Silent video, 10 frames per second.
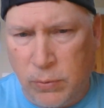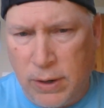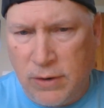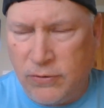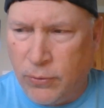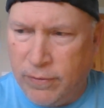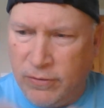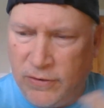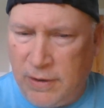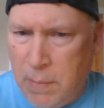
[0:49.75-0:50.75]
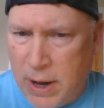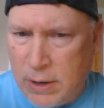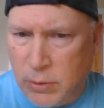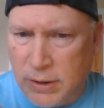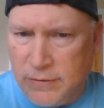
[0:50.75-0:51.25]
in sort of
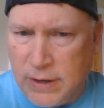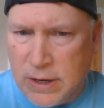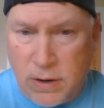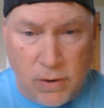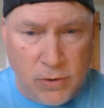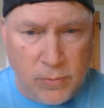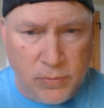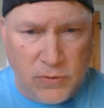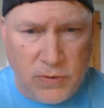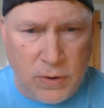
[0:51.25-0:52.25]
semi-realistic terms